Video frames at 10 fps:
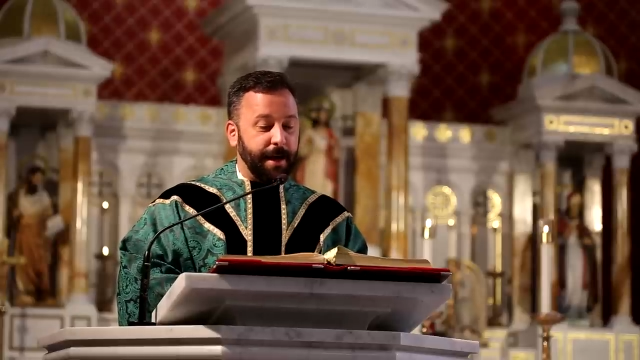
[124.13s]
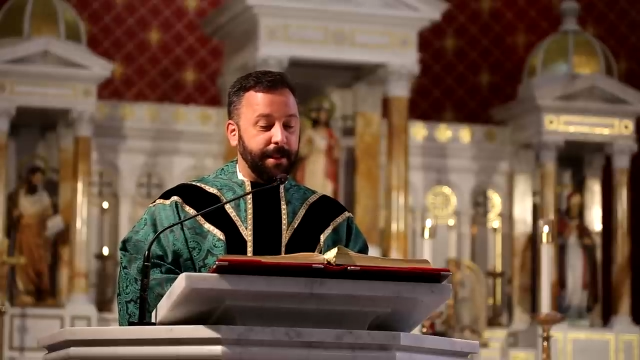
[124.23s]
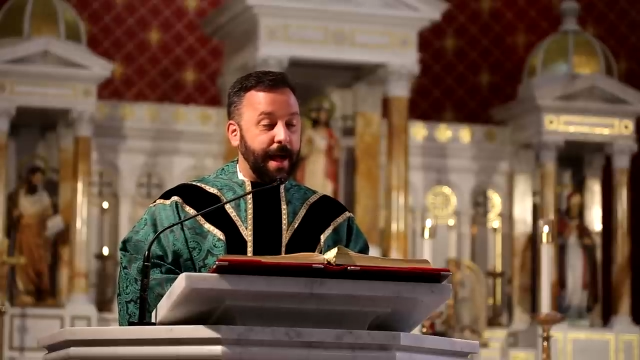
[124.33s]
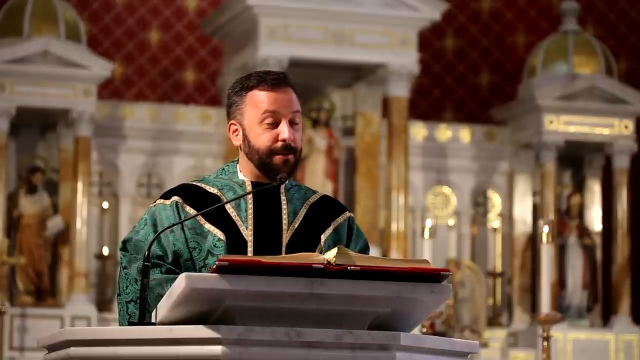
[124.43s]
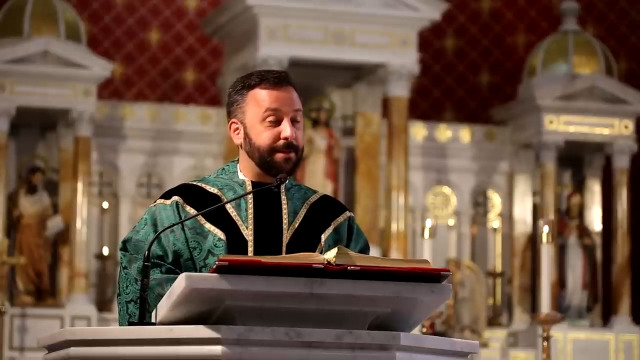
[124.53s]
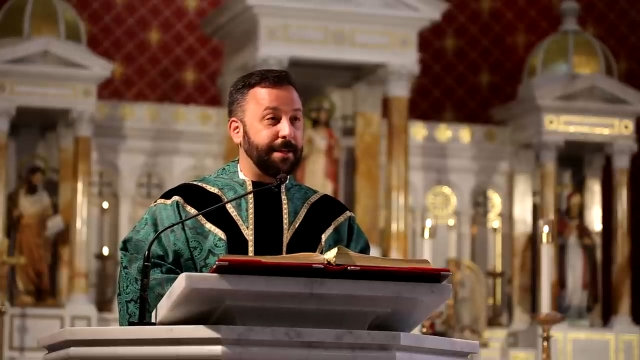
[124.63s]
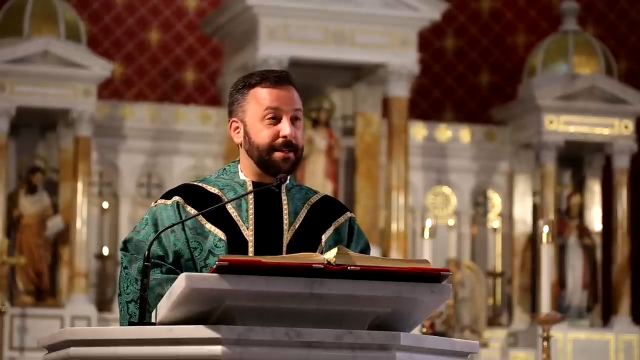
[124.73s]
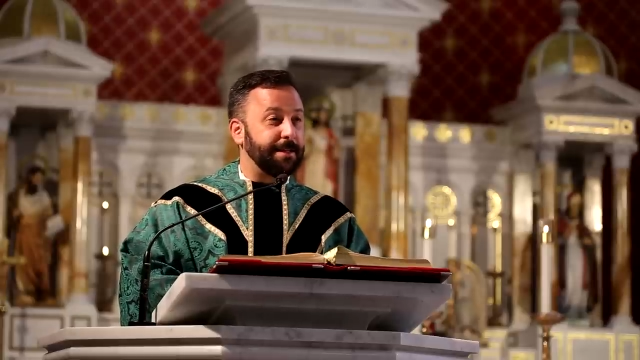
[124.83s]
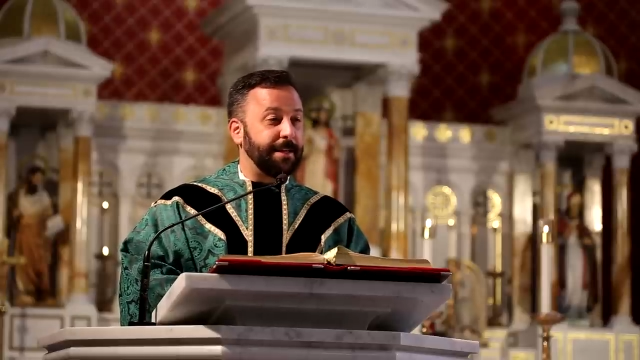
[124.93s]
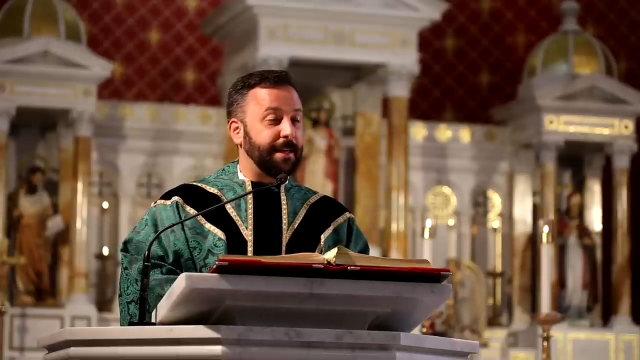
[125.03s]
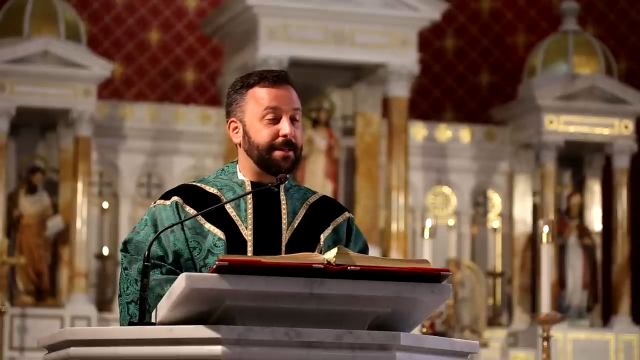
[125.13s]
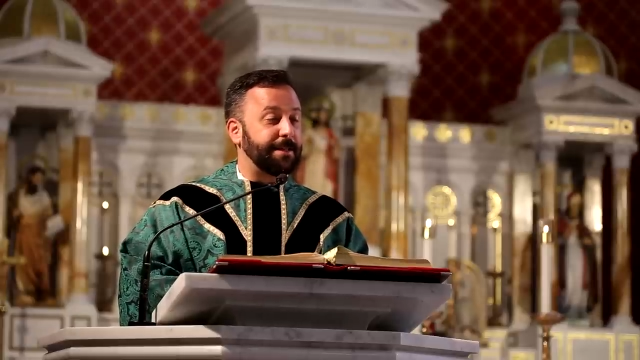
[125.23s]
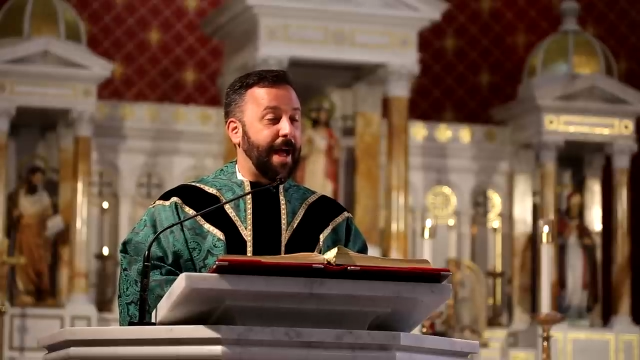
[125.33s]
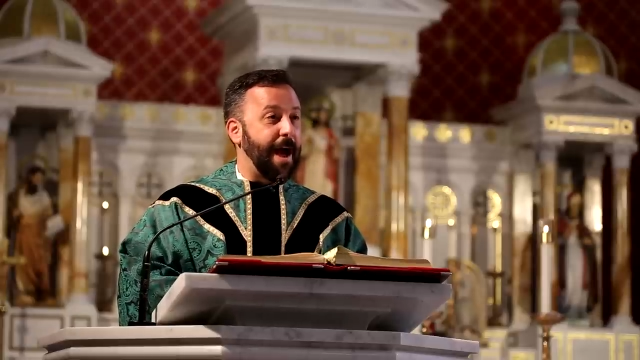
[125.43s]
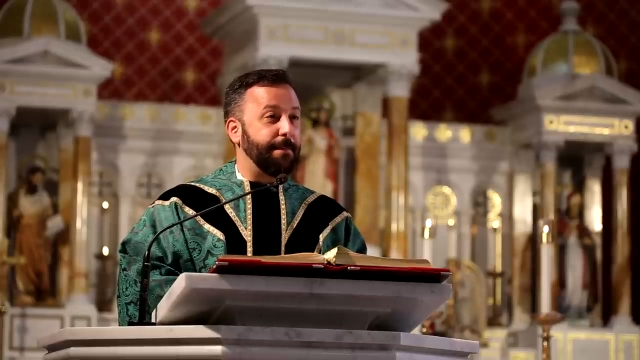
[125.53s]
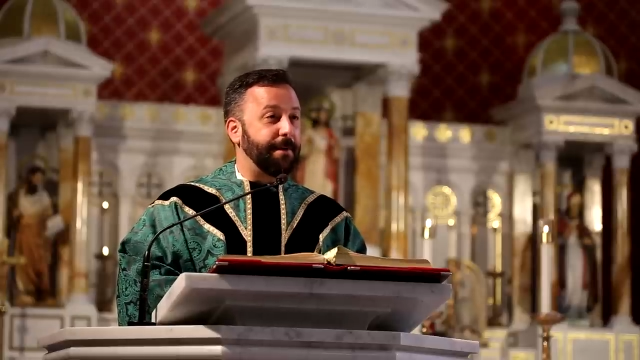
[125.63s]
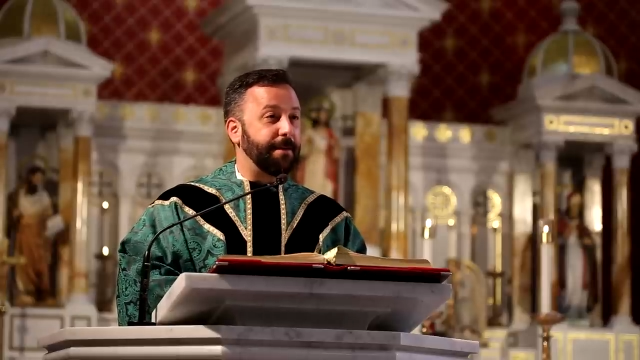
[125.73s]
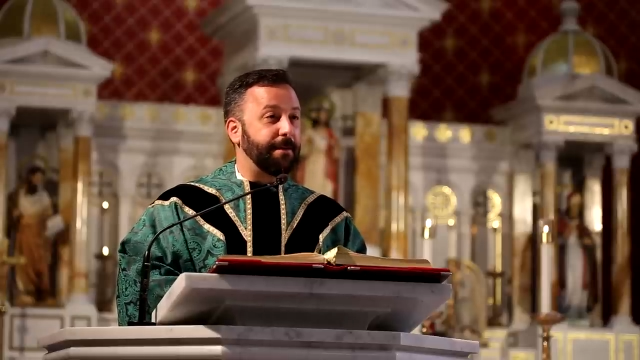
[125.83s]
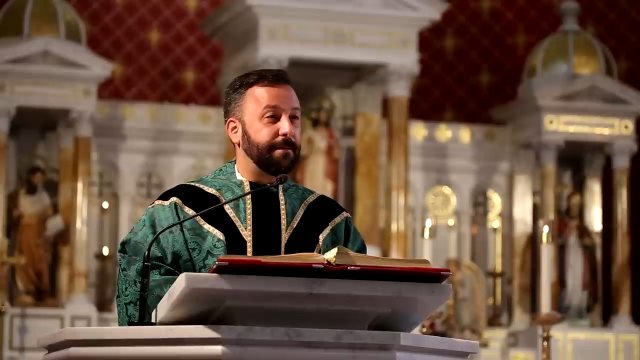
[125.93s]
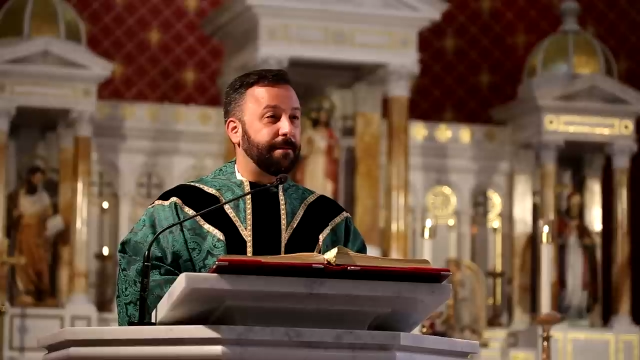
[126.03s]
allows these things to
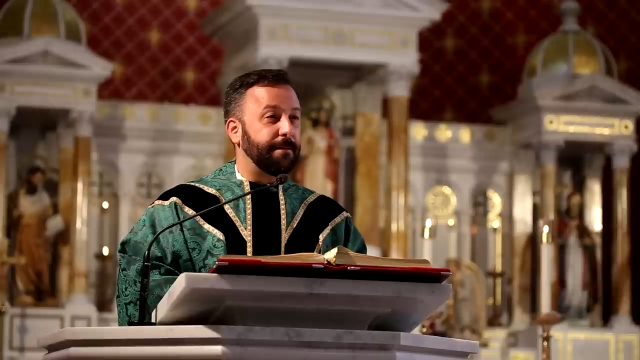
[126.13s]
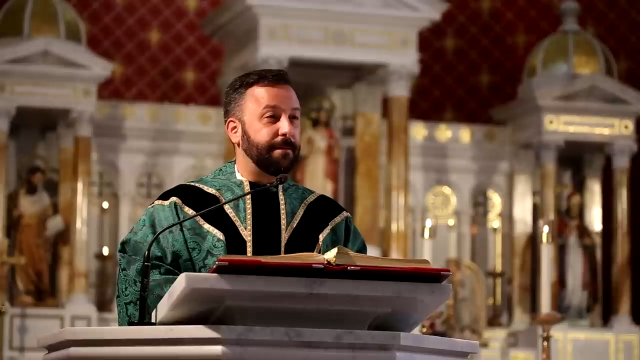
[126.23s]
happen.